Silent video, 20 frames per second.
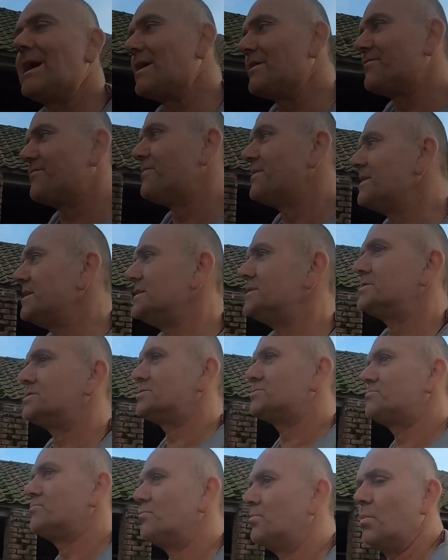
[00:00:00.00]
I'd
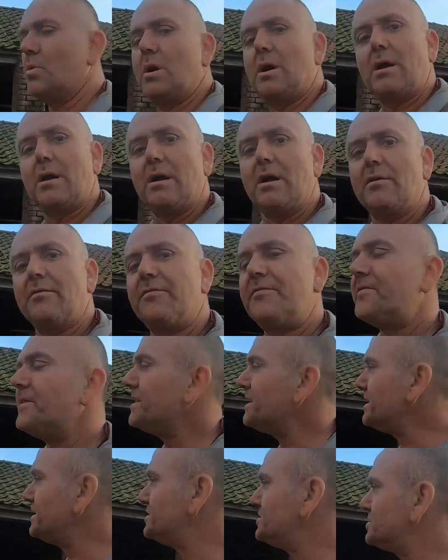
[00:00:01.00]

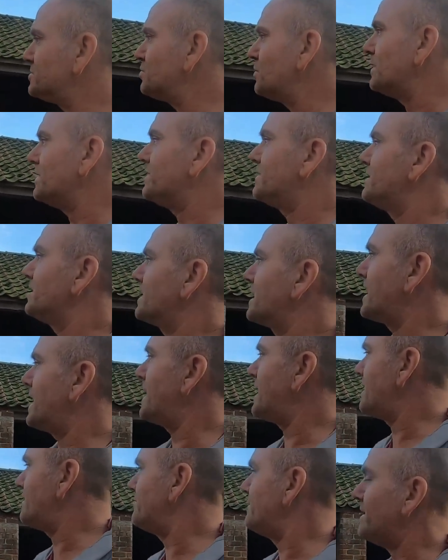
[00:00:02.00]
finished with the
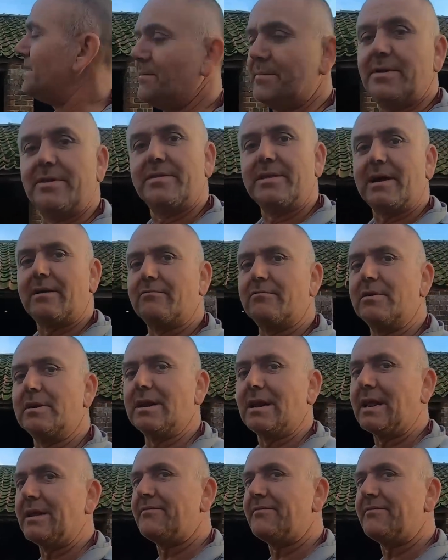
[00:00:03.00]
KRM and that real